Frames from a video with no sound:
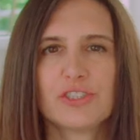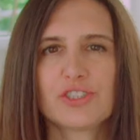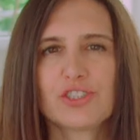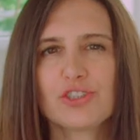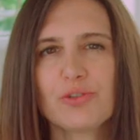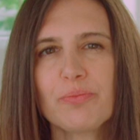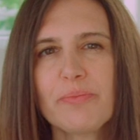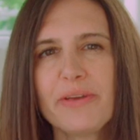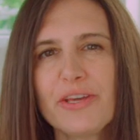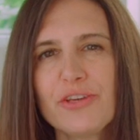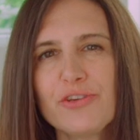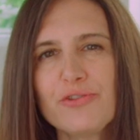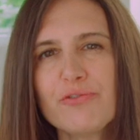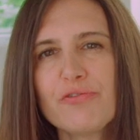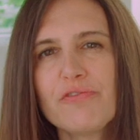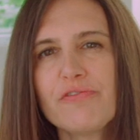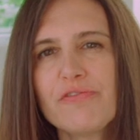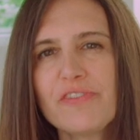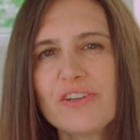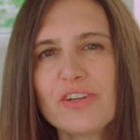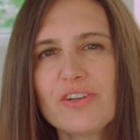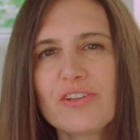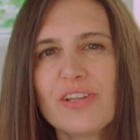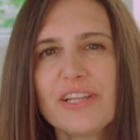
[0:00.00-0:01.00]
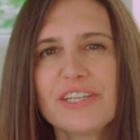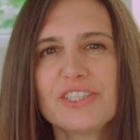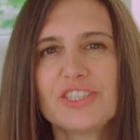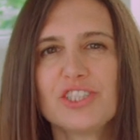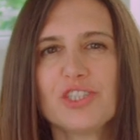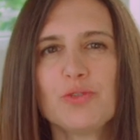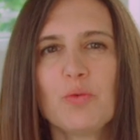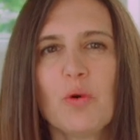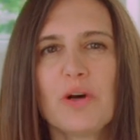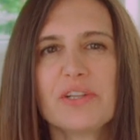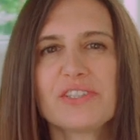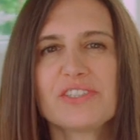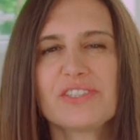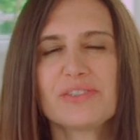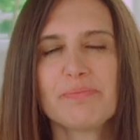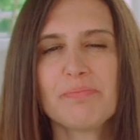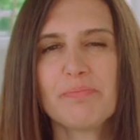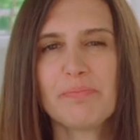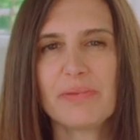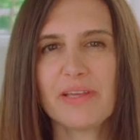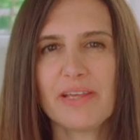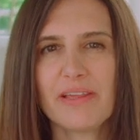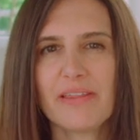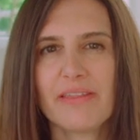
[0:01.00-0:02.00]
She'll make you feel like she wants to
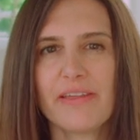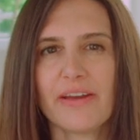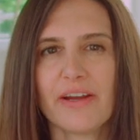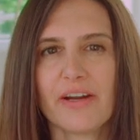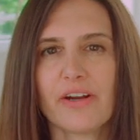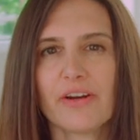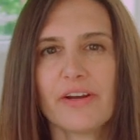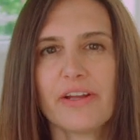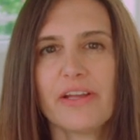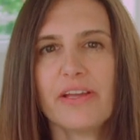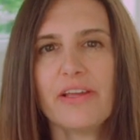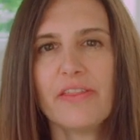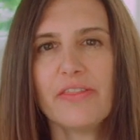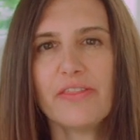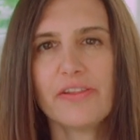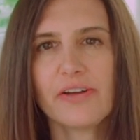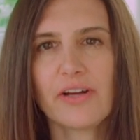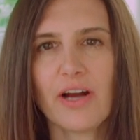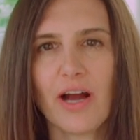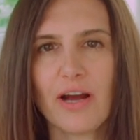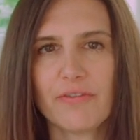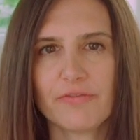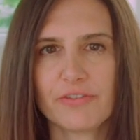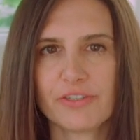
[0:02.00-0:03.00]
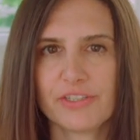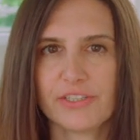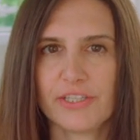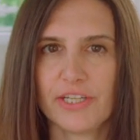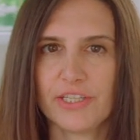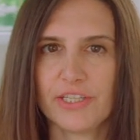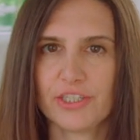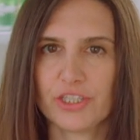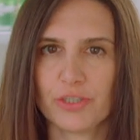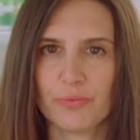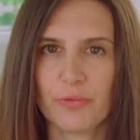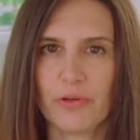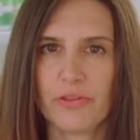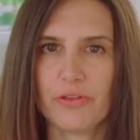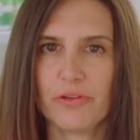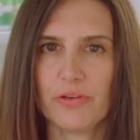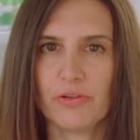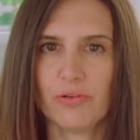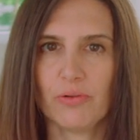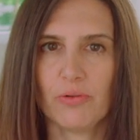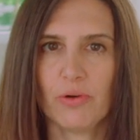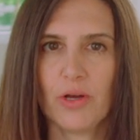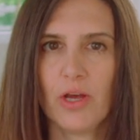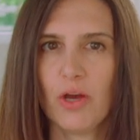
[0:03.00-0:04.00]
be there in the conversation with
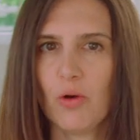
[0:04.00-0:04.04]
you,